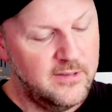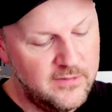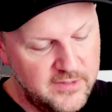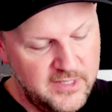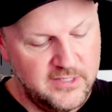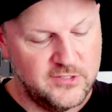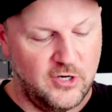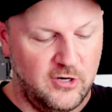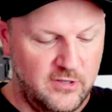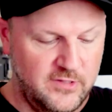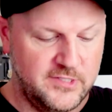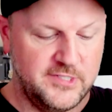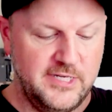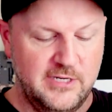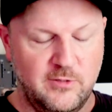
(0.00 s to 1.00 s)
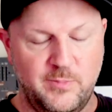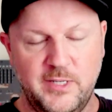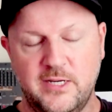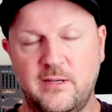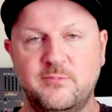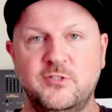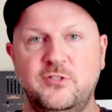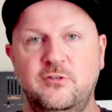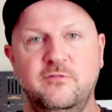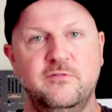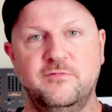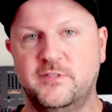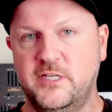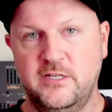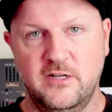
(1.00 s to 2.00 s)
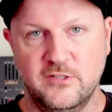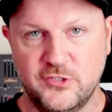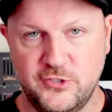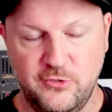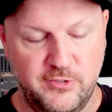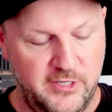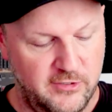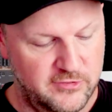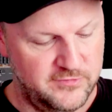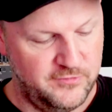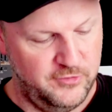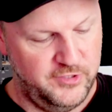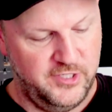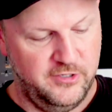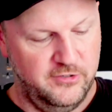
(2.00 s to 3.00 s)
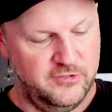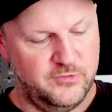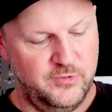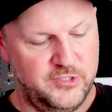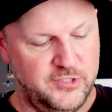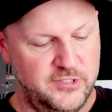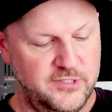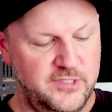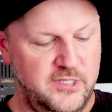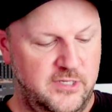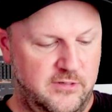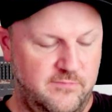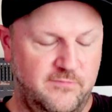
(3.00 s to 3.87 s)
these are the standard pickups you've seen on studios for years, which is the